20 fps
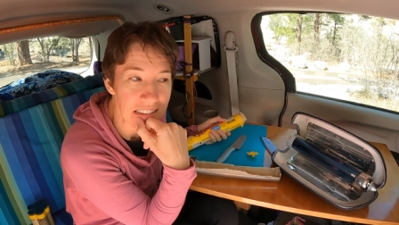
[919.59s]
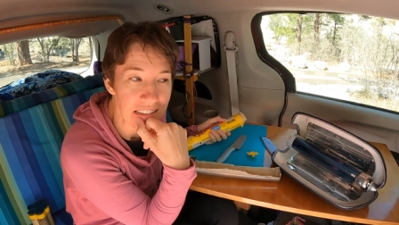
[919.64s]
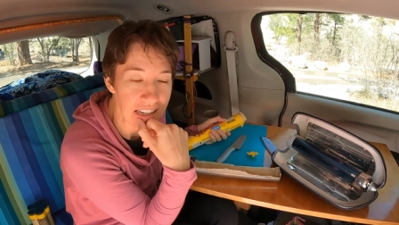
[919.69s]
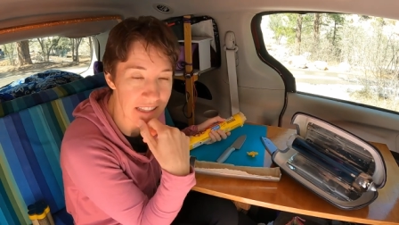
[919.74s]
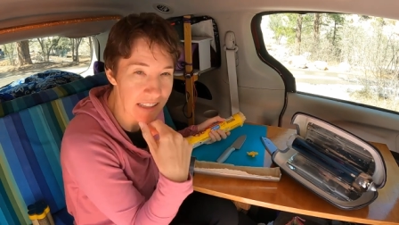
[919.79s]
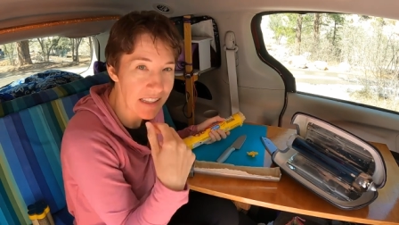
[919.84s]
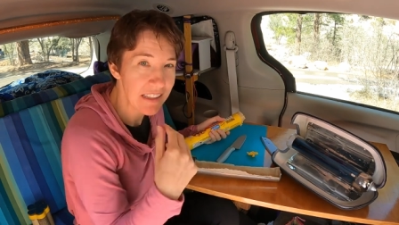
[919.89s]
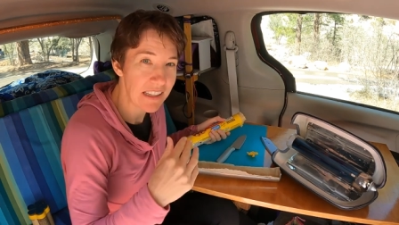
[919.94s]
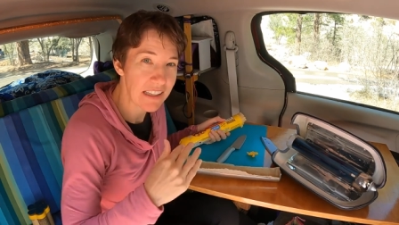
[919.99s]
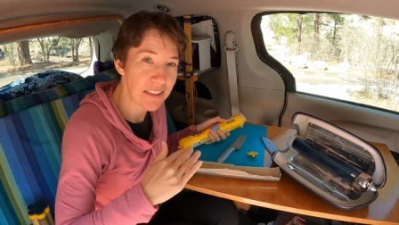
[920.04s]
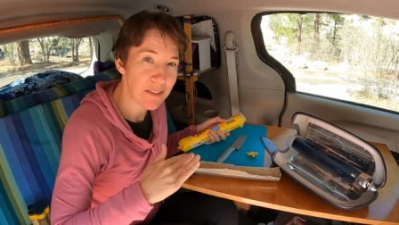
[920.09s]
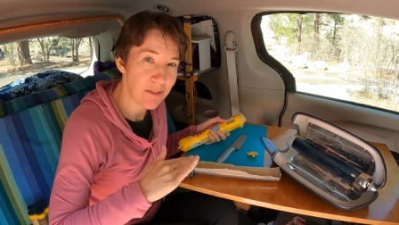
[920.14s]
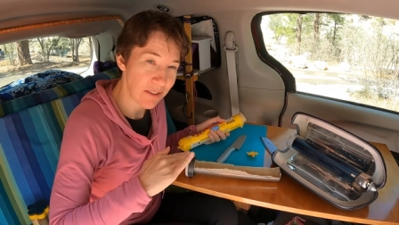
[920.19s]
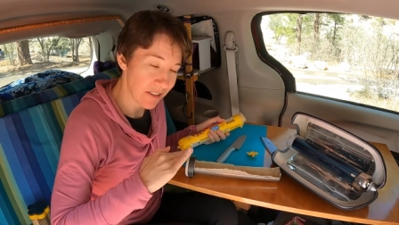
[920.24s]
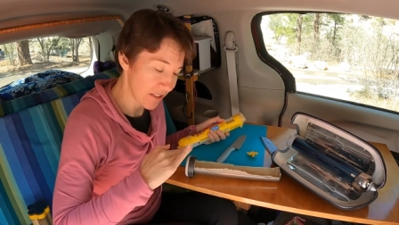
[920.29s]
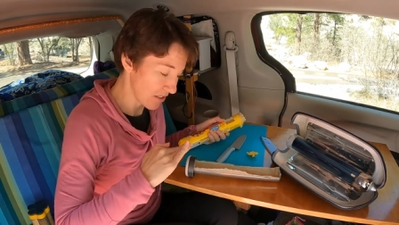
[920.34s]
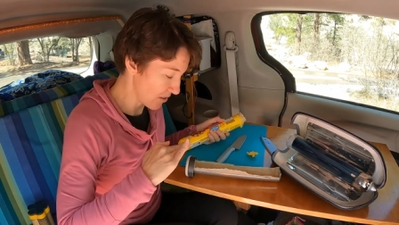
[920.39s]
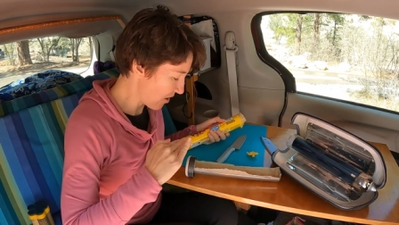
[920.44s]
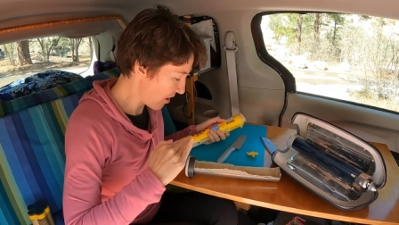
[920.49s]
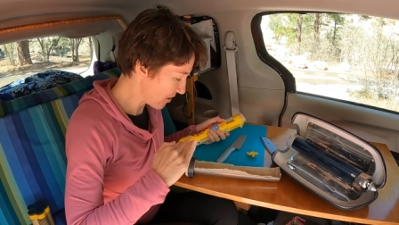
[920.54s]
I think that's what
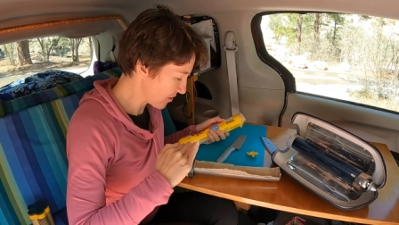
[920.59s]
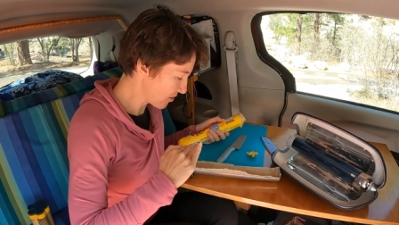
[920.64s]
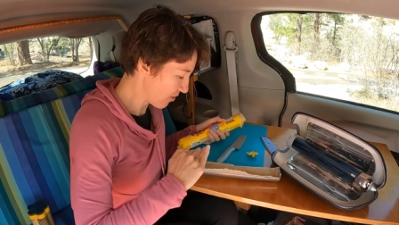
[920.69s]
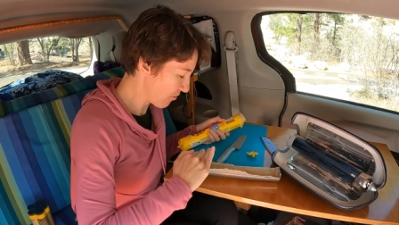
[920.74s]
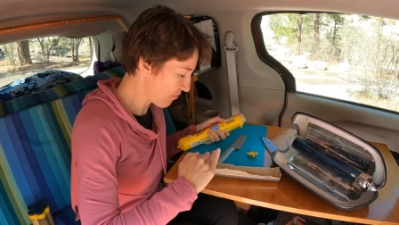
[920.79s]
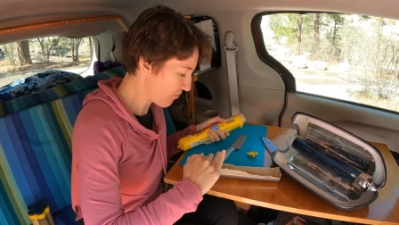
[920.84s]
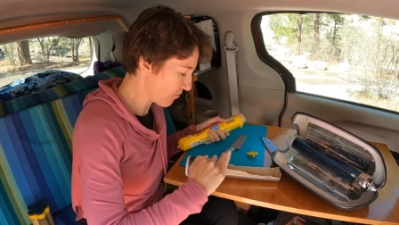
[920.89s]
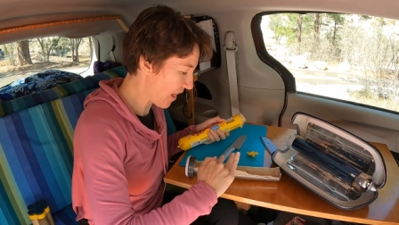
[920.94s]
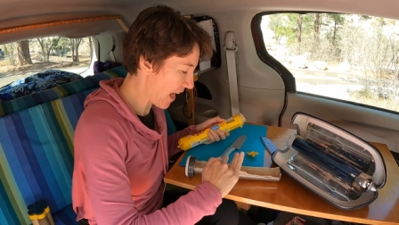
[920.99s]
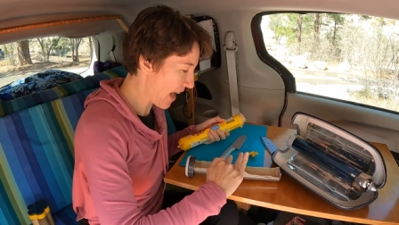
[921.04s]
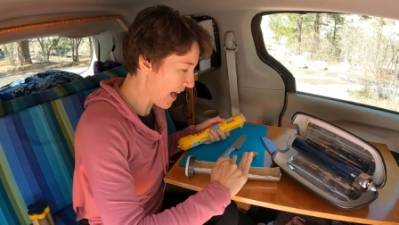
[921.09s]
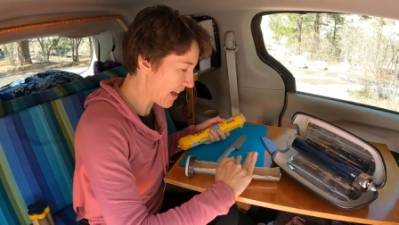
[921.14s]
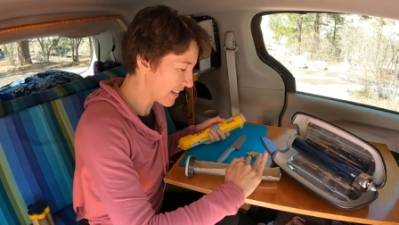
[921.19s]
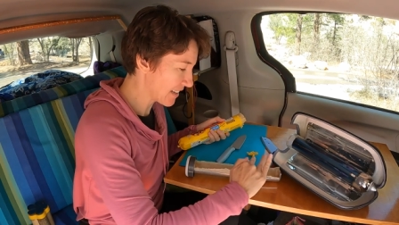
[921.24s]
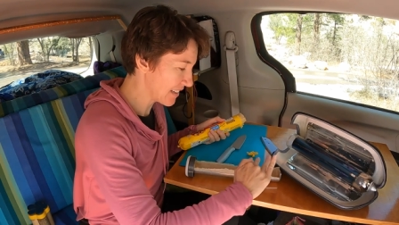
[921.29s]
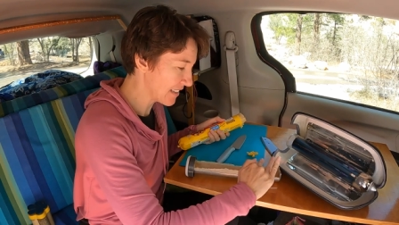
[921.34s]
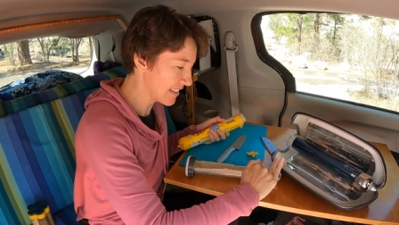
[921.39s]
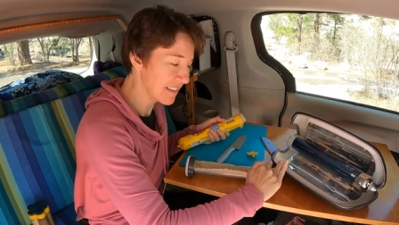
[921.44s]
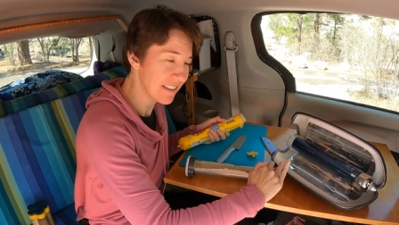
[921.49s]
I'll do. I'll do a flat